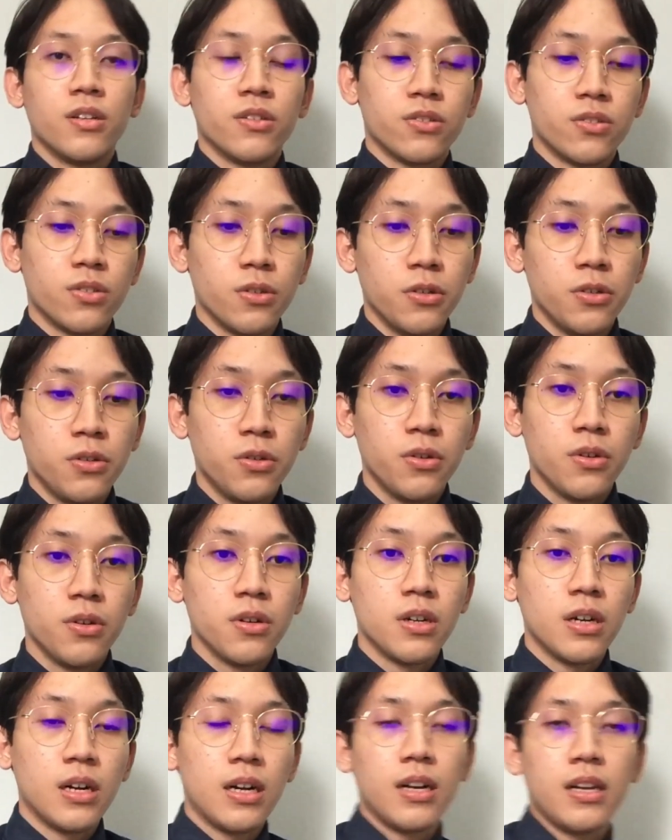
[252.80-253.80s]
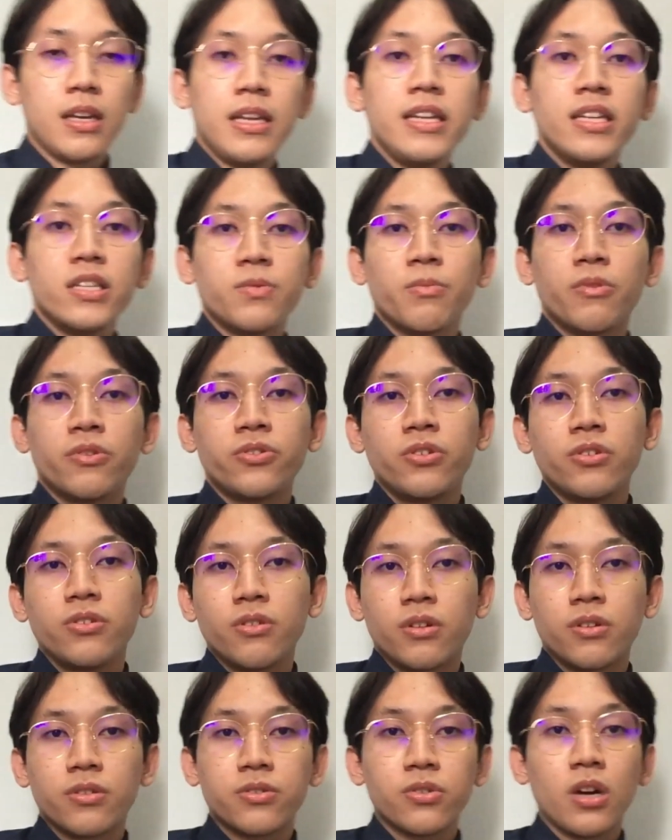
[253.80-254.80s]
So in this
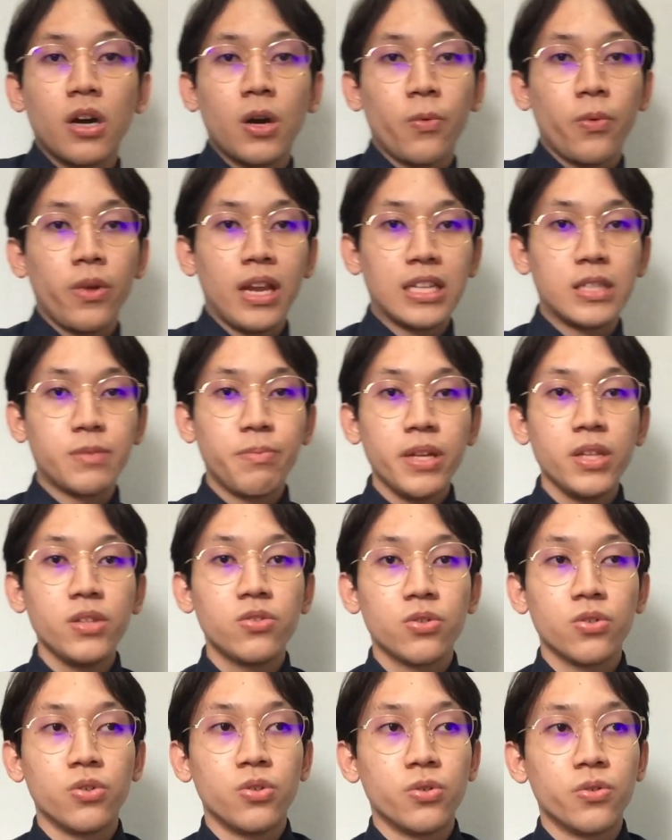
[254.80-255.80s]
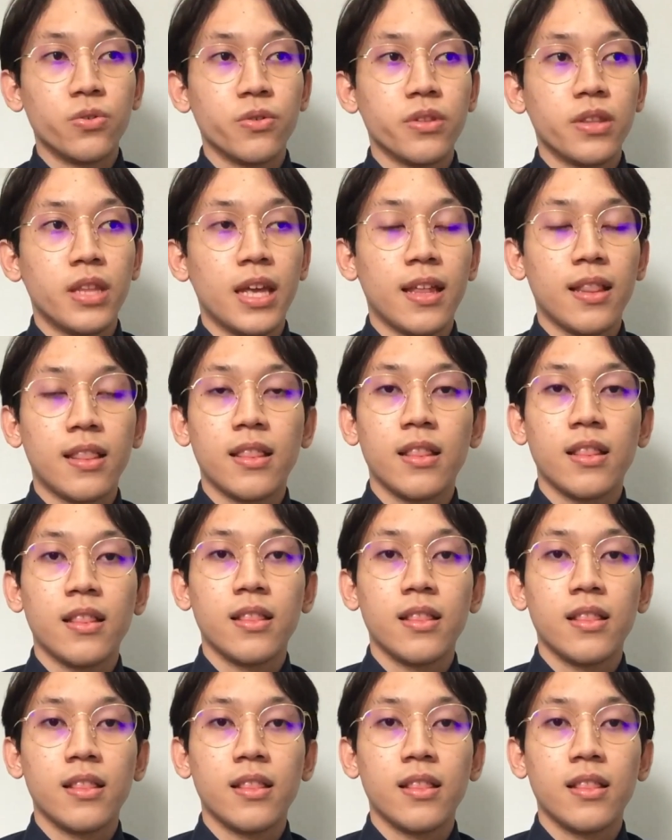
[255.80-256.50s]
module also I will explain to you that